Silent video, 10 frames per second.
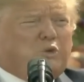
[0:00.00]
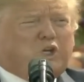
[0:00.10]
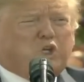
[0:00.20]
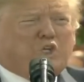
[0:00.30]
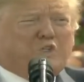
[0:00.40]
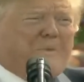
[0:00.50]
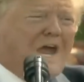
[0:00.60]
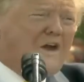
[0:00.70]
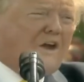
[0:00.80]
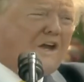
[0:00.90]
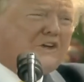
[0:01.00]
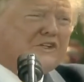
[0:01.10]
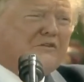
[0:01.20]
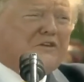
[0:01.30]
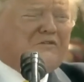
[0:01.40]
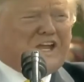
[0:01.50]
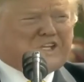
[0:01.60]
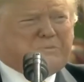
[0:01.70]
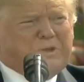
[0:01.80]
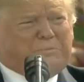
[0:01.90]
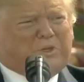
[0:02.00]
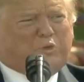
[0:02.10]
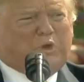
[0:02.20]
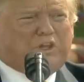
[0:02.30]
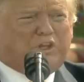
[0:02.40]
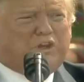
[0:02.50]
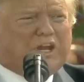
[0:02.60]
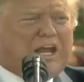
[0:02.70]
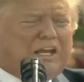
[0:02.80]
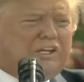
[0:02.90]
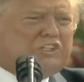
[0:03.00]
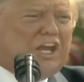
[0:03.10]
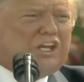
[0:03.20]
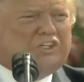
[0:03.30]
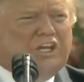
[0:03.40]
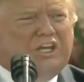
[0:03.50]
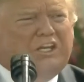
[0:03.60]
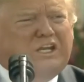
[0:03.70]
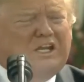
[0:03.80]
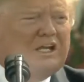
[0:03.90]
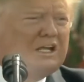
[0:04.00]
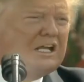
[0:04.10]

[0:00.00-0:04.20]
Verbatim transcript: reduce barriers of investment between the United States and India.